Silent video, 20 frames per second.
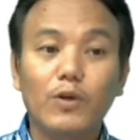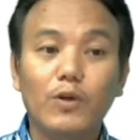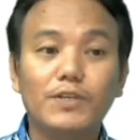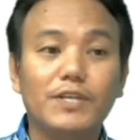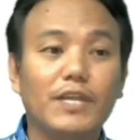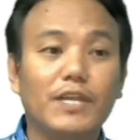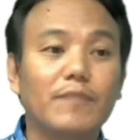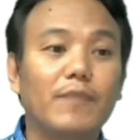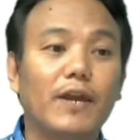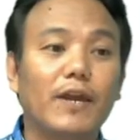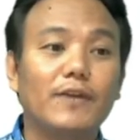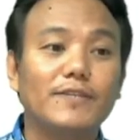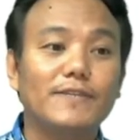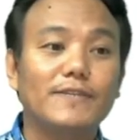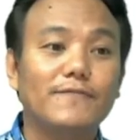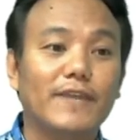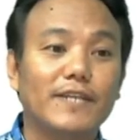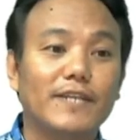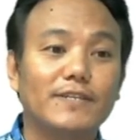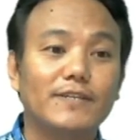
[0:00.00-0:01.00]
abiotic
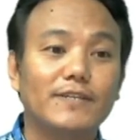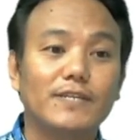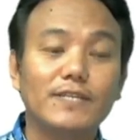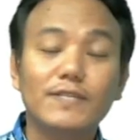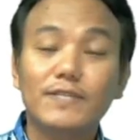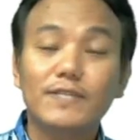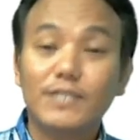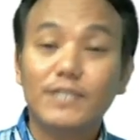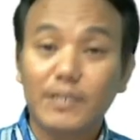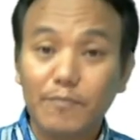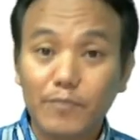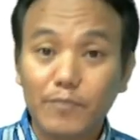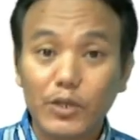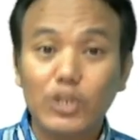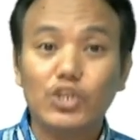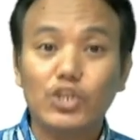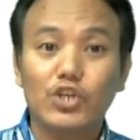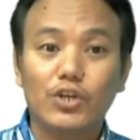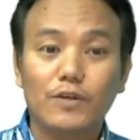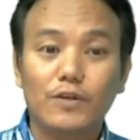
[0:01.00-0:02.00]
factor is
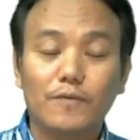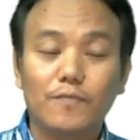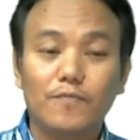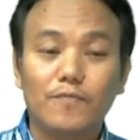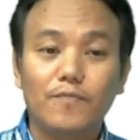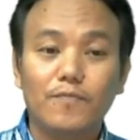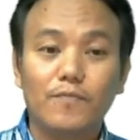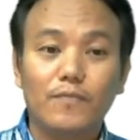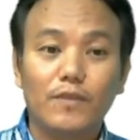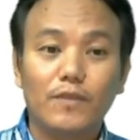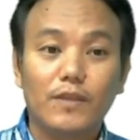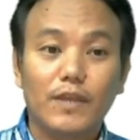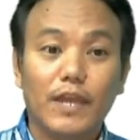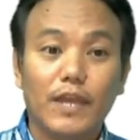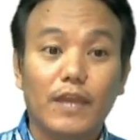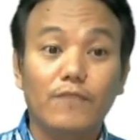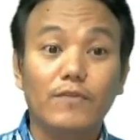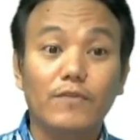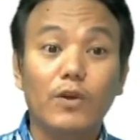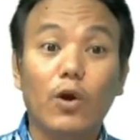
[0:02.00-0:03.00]
temperature.
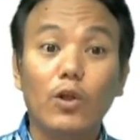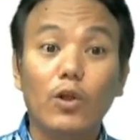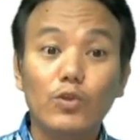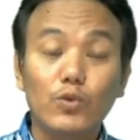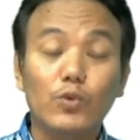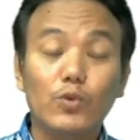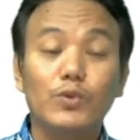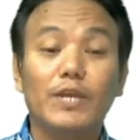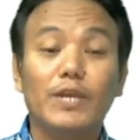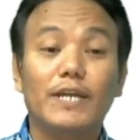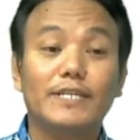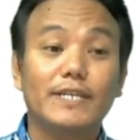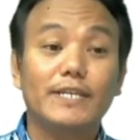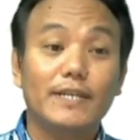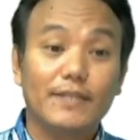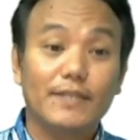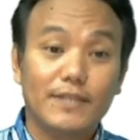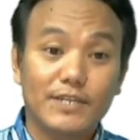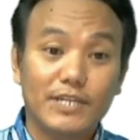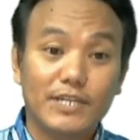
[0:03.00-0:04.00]
And we all know that
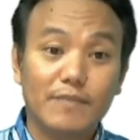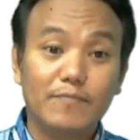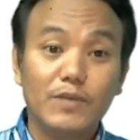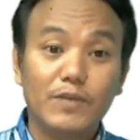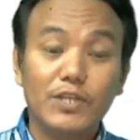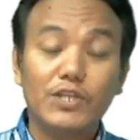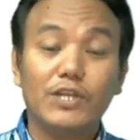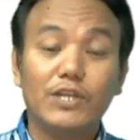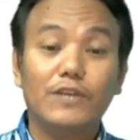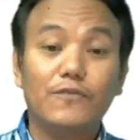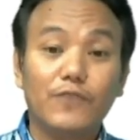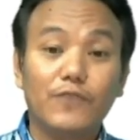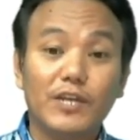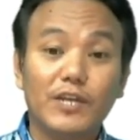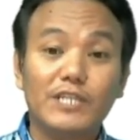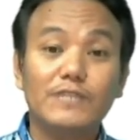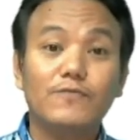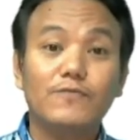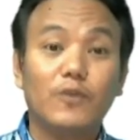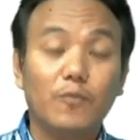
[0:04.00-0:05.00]
the temperature, it
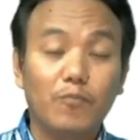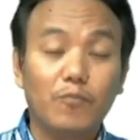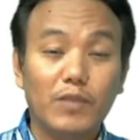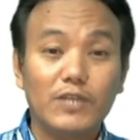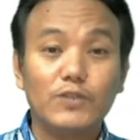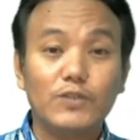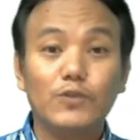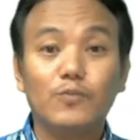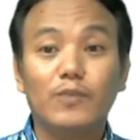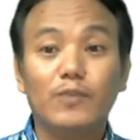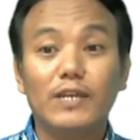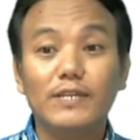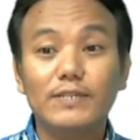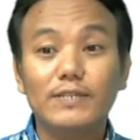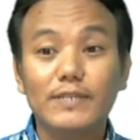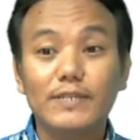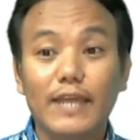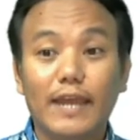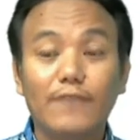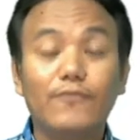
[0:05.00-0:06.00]
varies from place to place
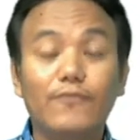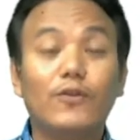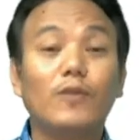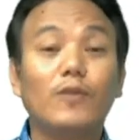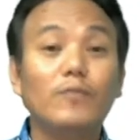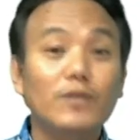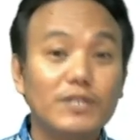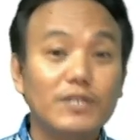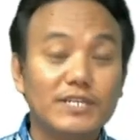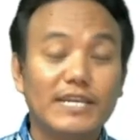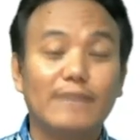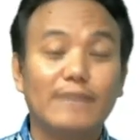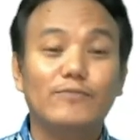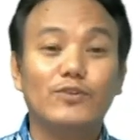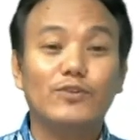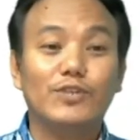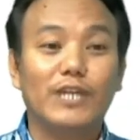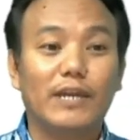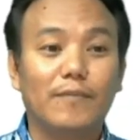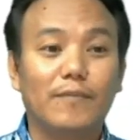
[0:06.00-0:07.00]
and from time to
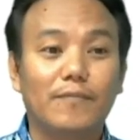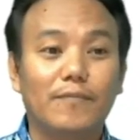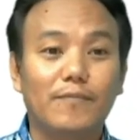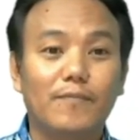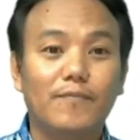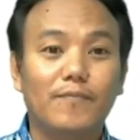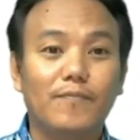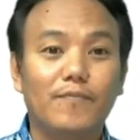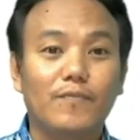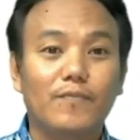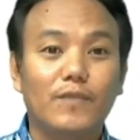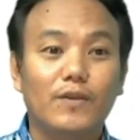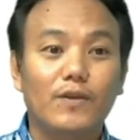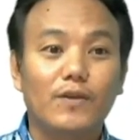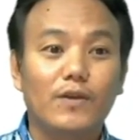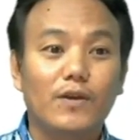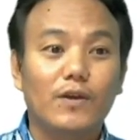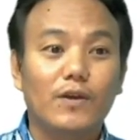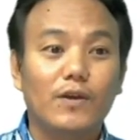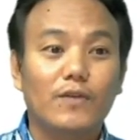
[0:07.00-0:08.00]
time.
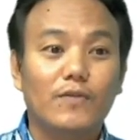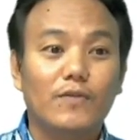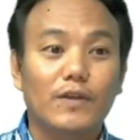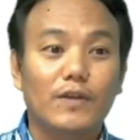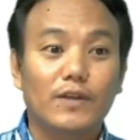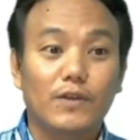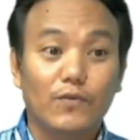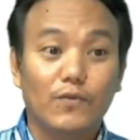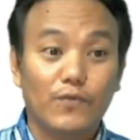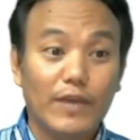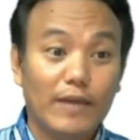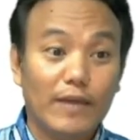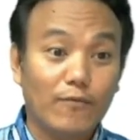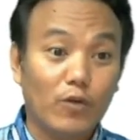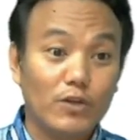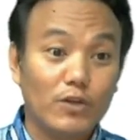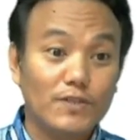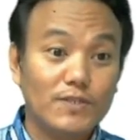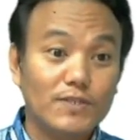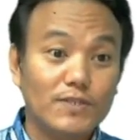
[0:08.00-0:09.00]
Right? We have
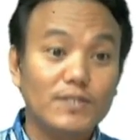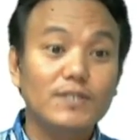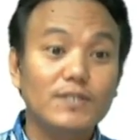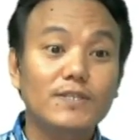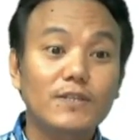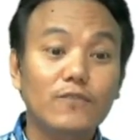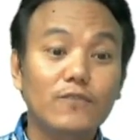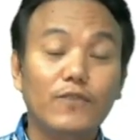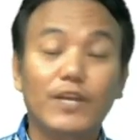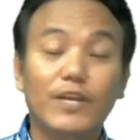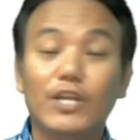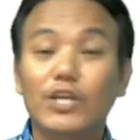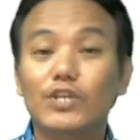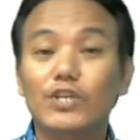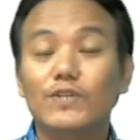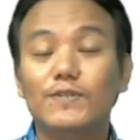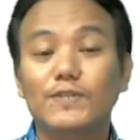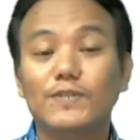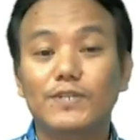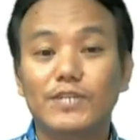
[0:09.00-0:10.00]
got seasonal
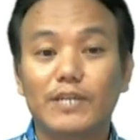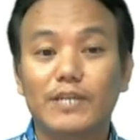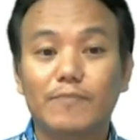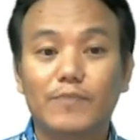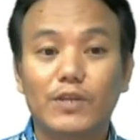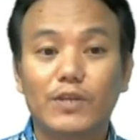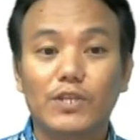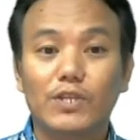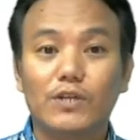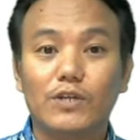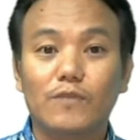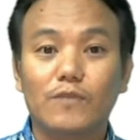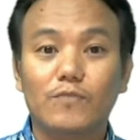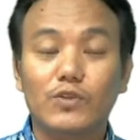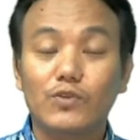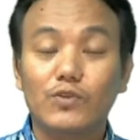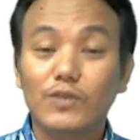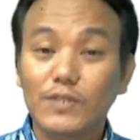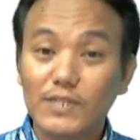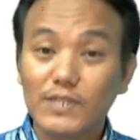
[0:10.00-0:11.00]
variations in temperature.
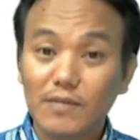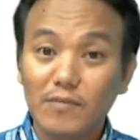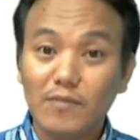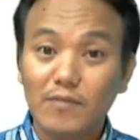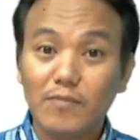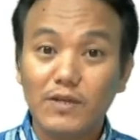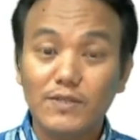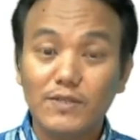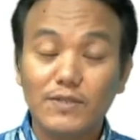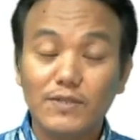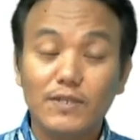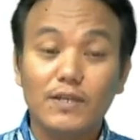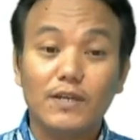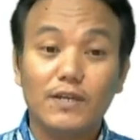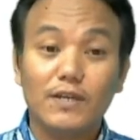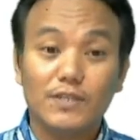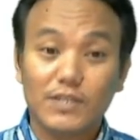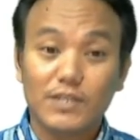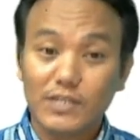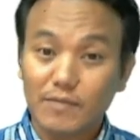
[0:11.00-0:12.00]
During summer months,
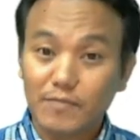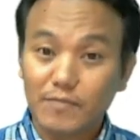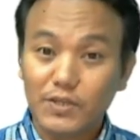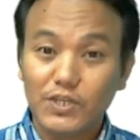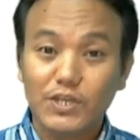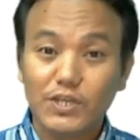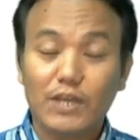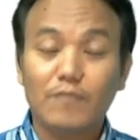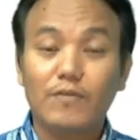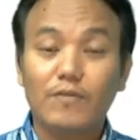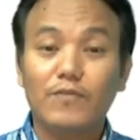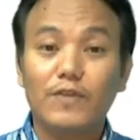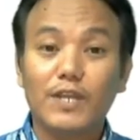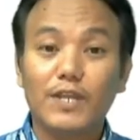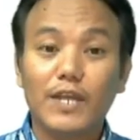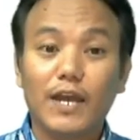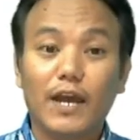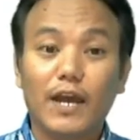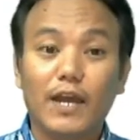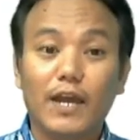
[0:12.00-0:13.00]
the temperature can be very
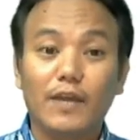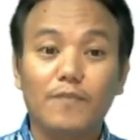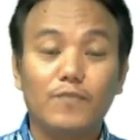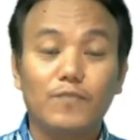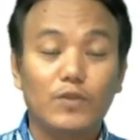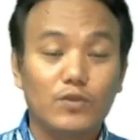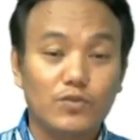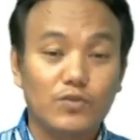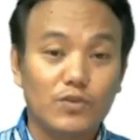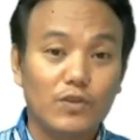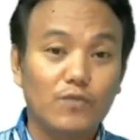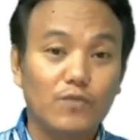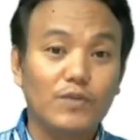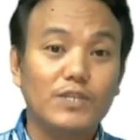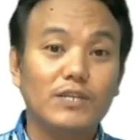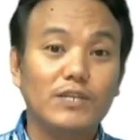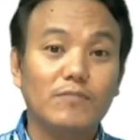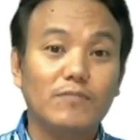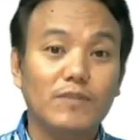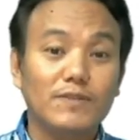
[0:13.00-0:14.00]
high. During
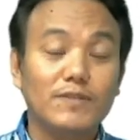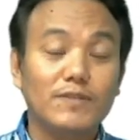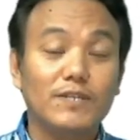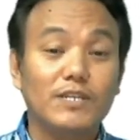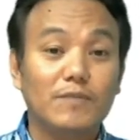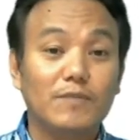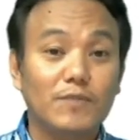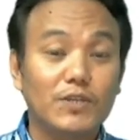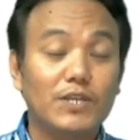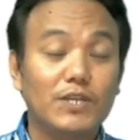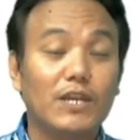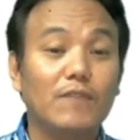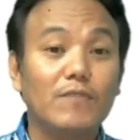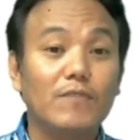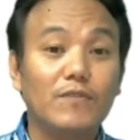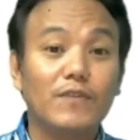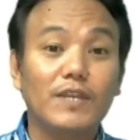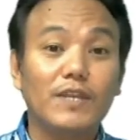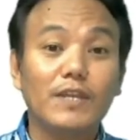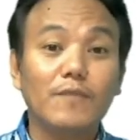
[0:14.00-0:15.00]
winter months, the temperature can be
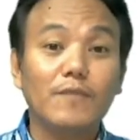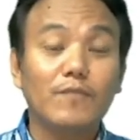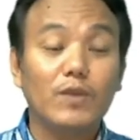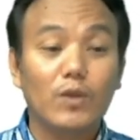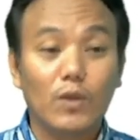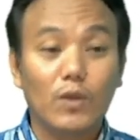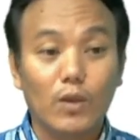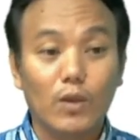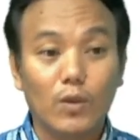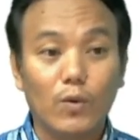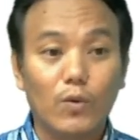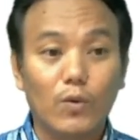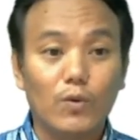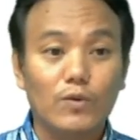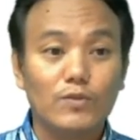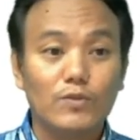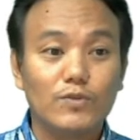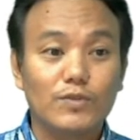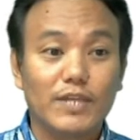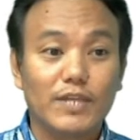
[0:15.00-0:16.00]
very low.
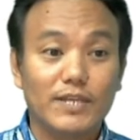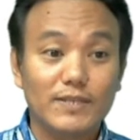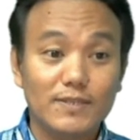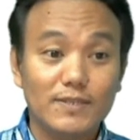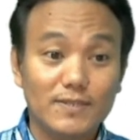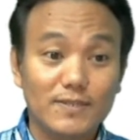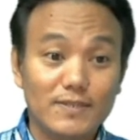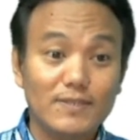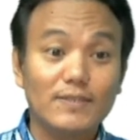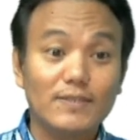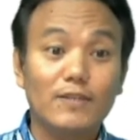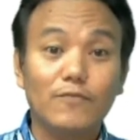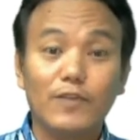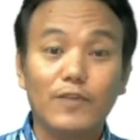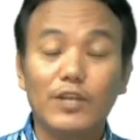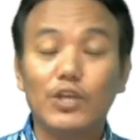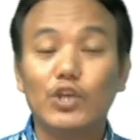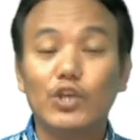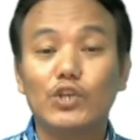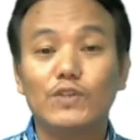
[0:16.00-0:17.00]
So that is seasonal
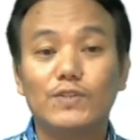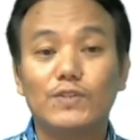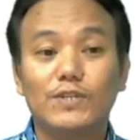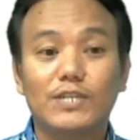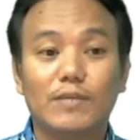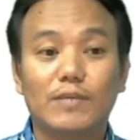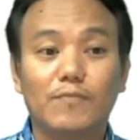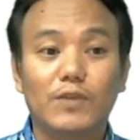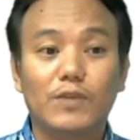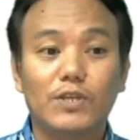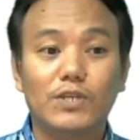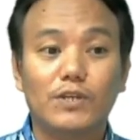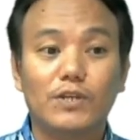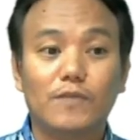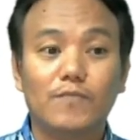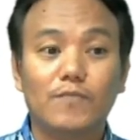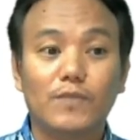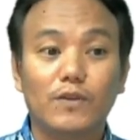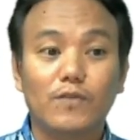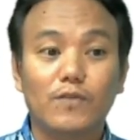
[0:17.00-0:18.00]
variations in temperature.
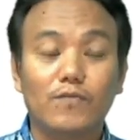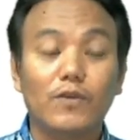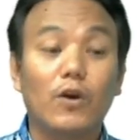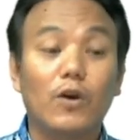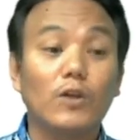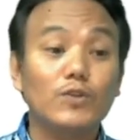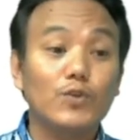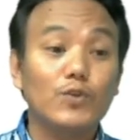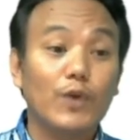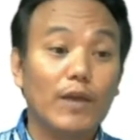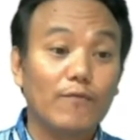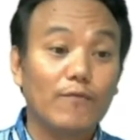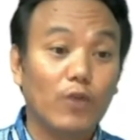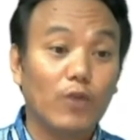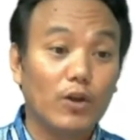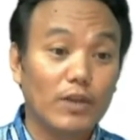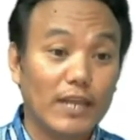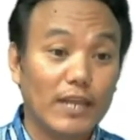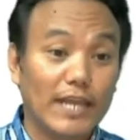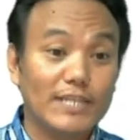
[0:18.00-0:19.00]
We also have
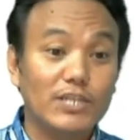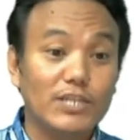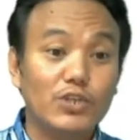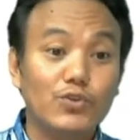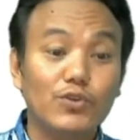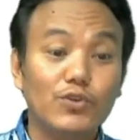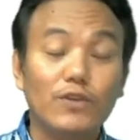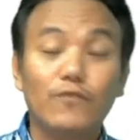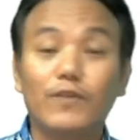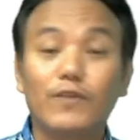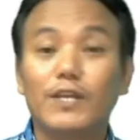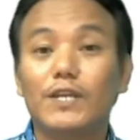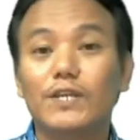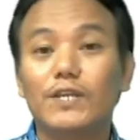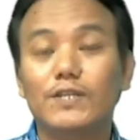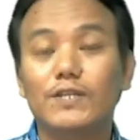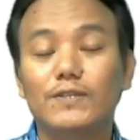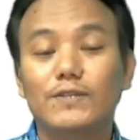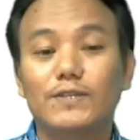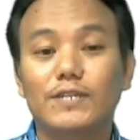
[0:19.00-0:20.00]
got latitudinal
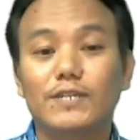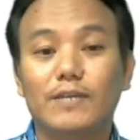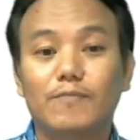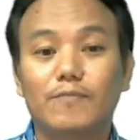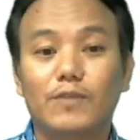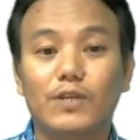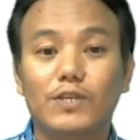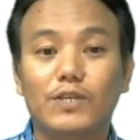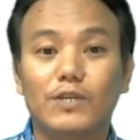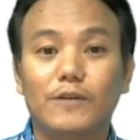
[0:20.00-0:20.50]
variations in temperature,